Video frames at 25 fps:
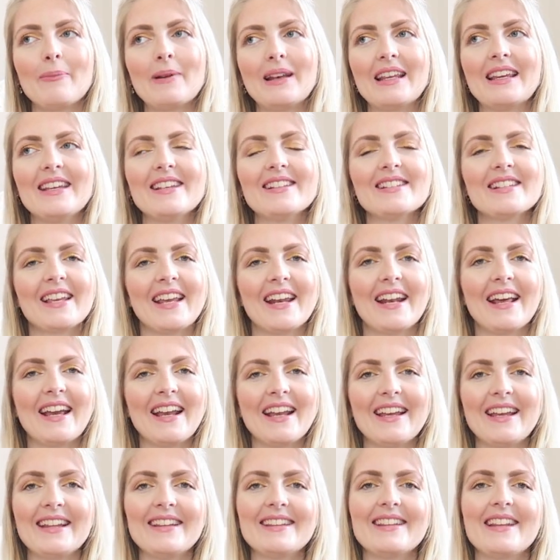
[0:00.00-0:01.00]
please can I
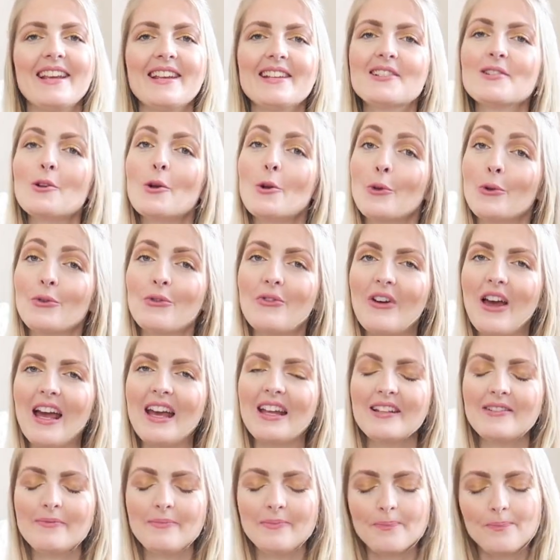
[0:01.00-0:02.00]
get this
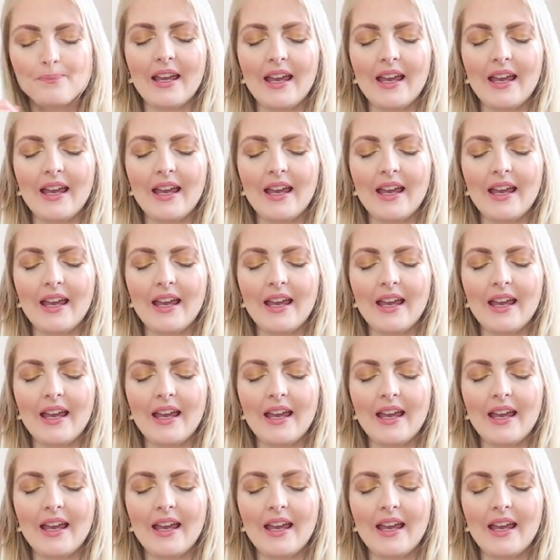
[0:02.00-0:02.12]
lütfen.